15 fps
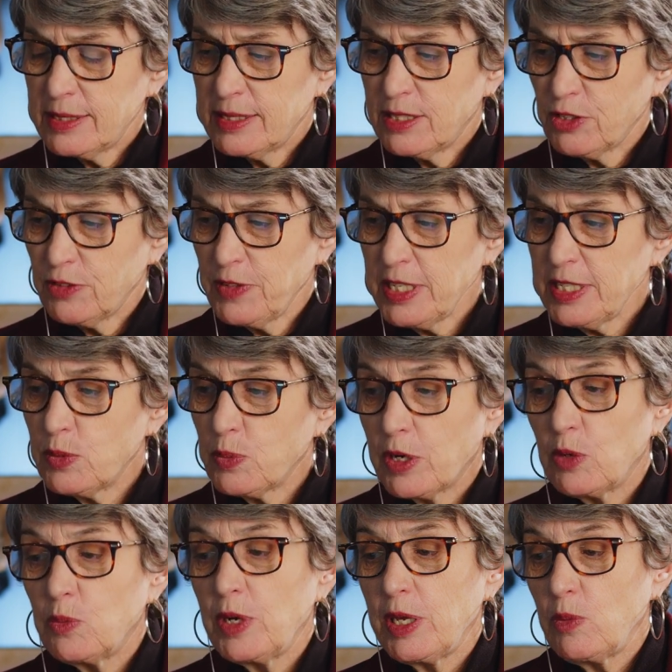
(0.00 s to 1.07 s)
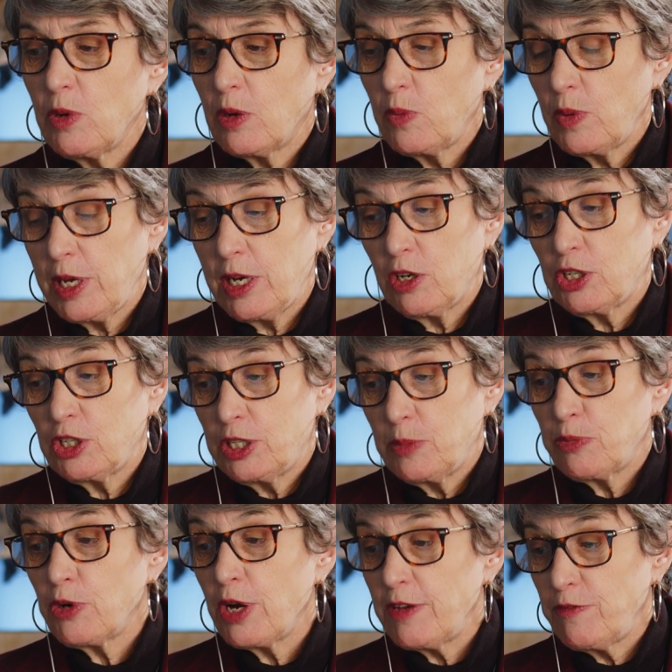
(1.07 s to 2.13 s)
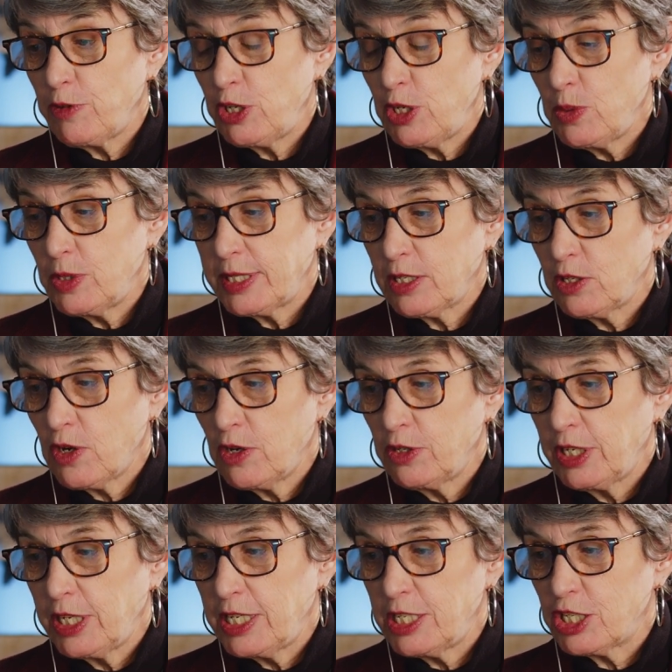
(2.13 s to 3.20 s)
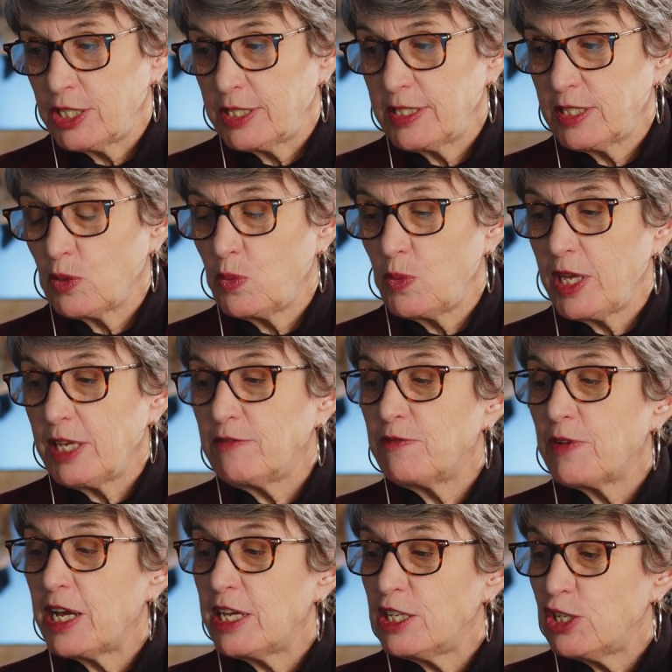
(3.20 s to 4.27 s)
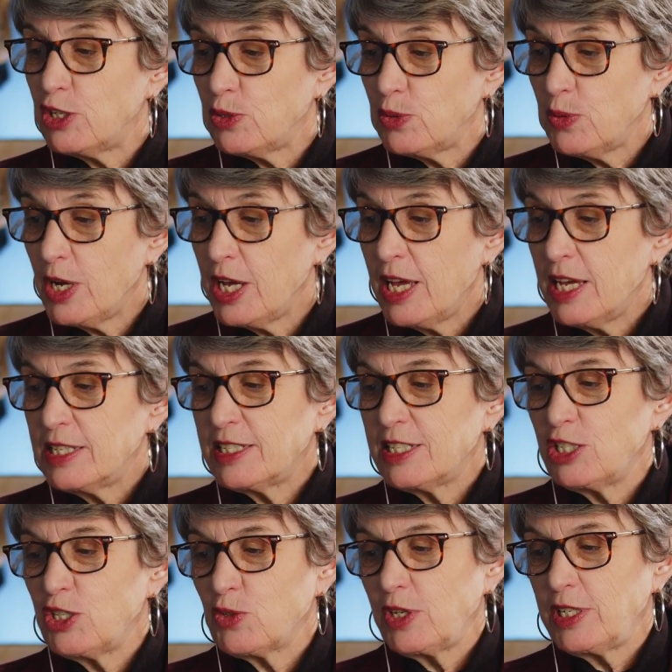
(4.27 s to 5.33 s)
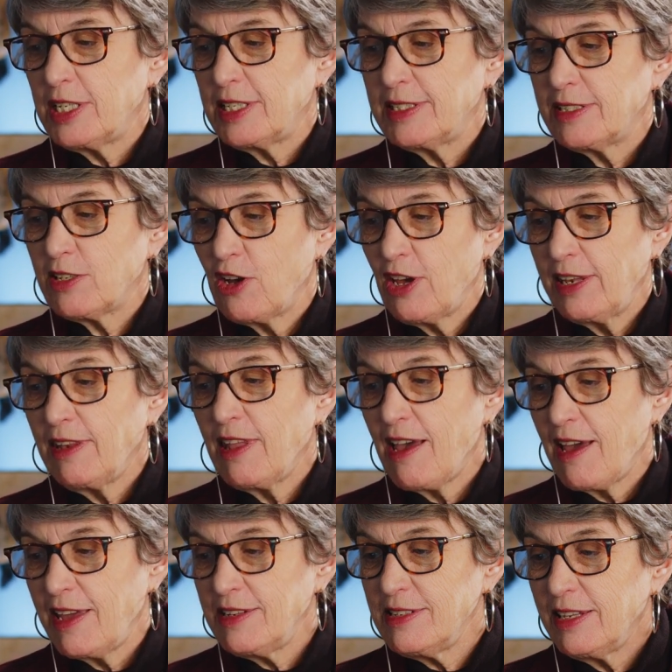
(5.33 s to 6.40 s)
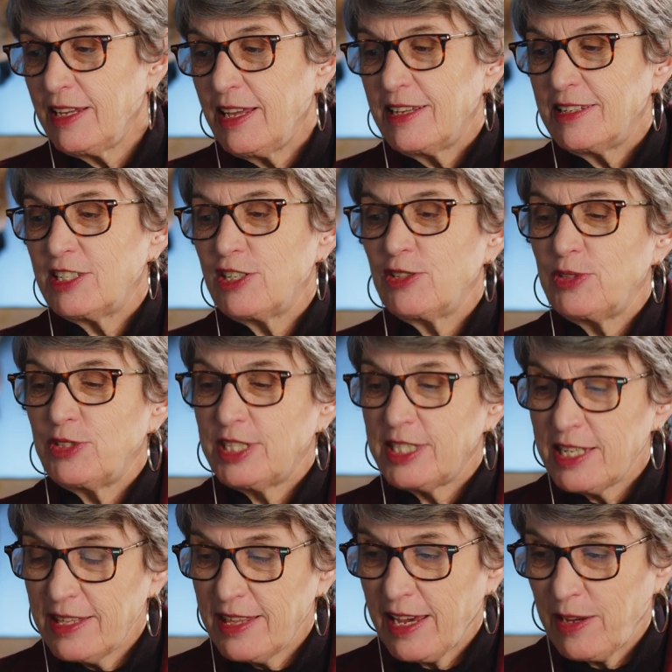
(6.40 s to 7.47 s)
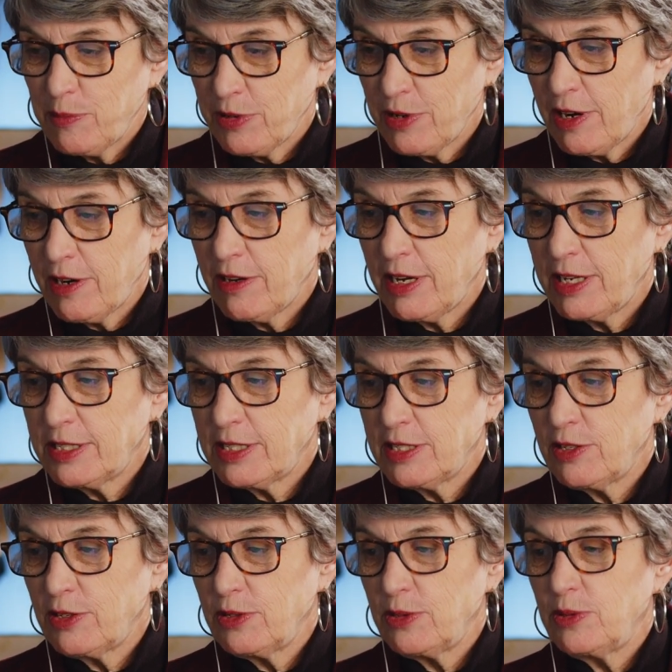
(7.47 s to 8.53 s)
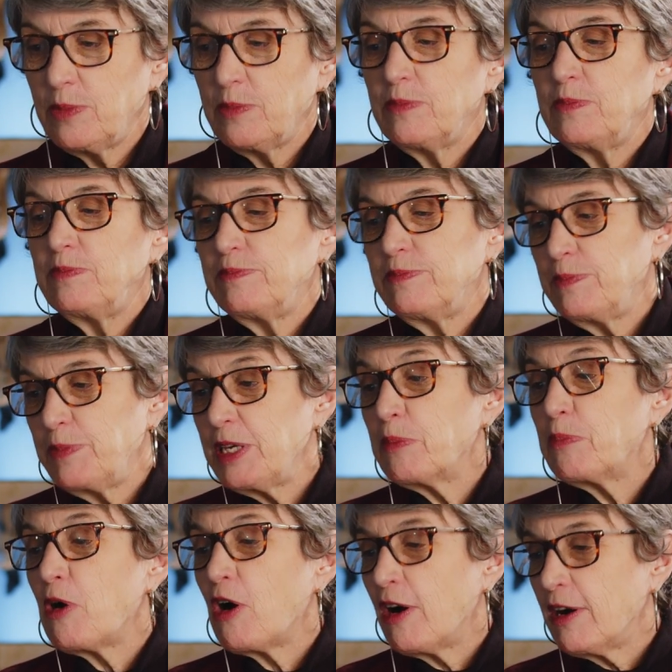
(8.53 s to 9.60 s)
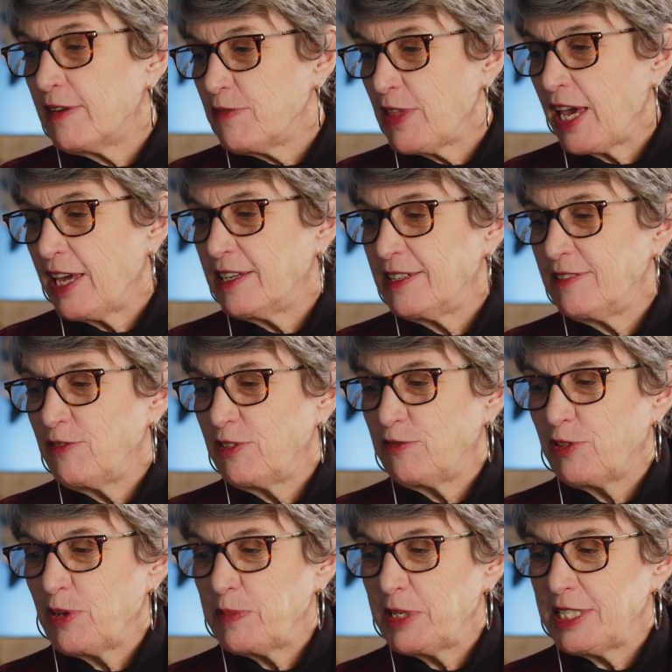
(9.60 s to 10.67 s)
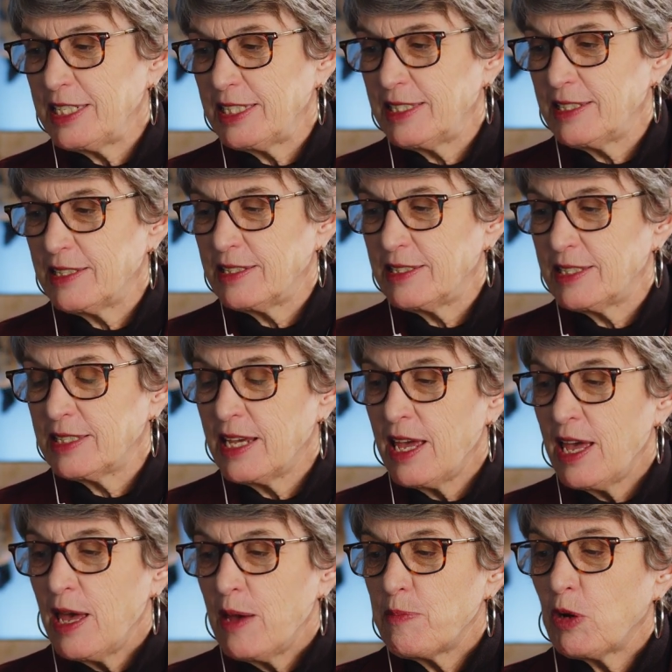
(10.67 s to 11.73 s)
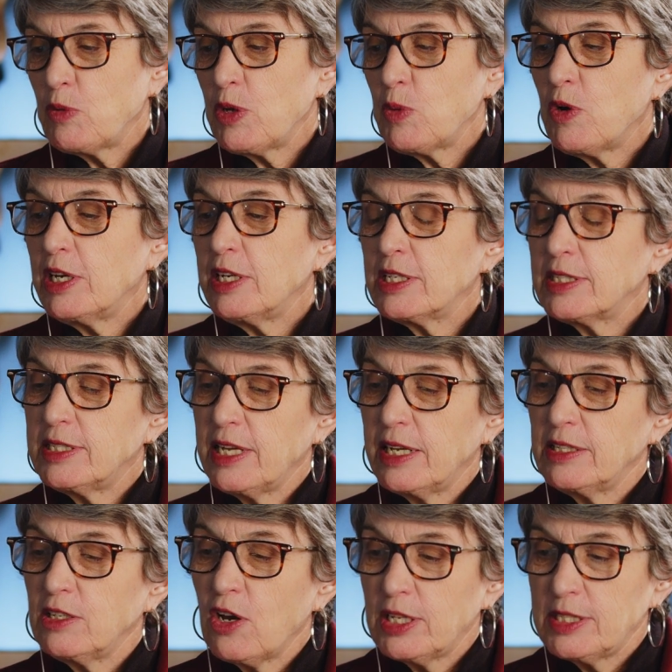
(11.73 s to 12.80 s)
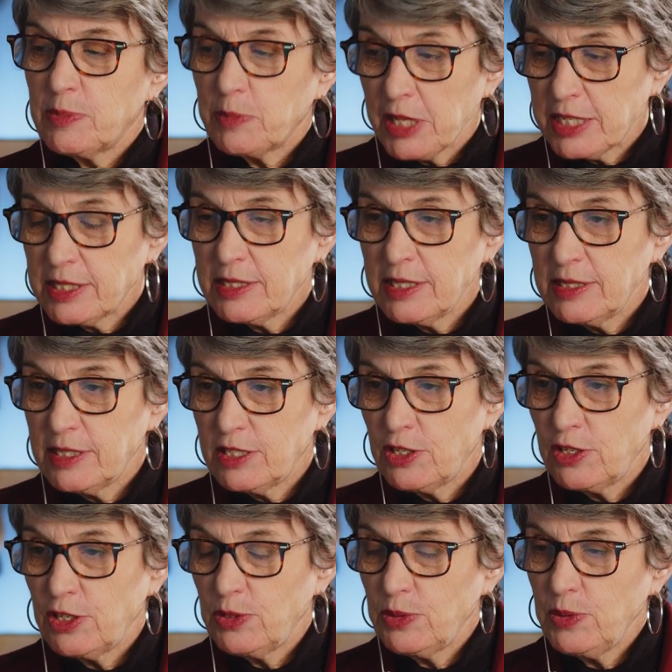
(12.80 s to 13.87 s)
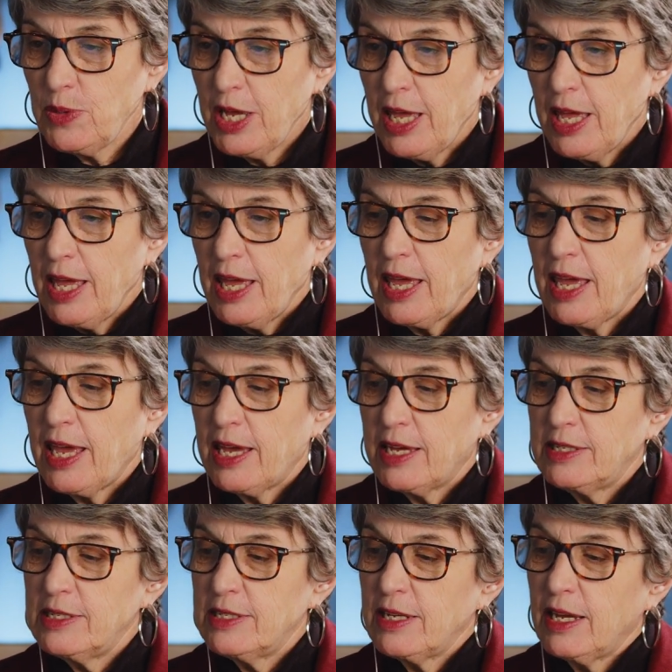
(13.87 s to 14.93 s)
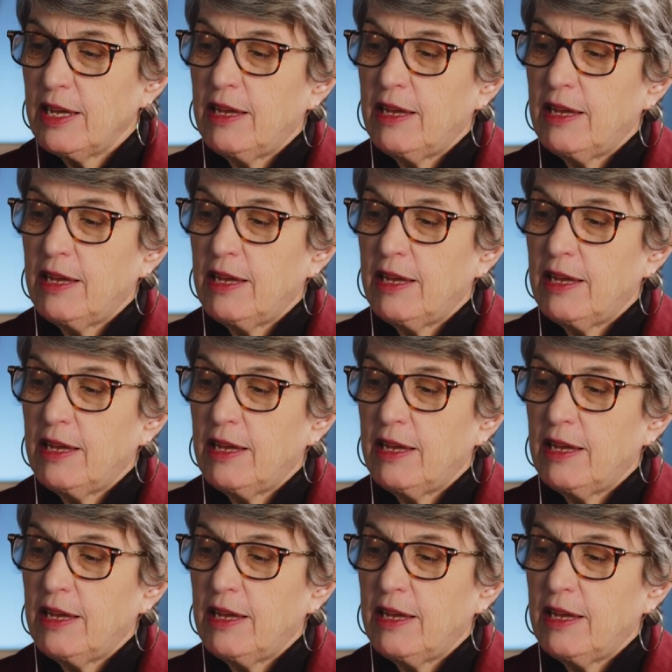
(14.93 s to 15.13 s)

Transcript: service where we are going to pray for you as a congregation. So we invite you to join us online to see that prayer and to be a part of that even from a distance. But we want to extend God's blessing to you and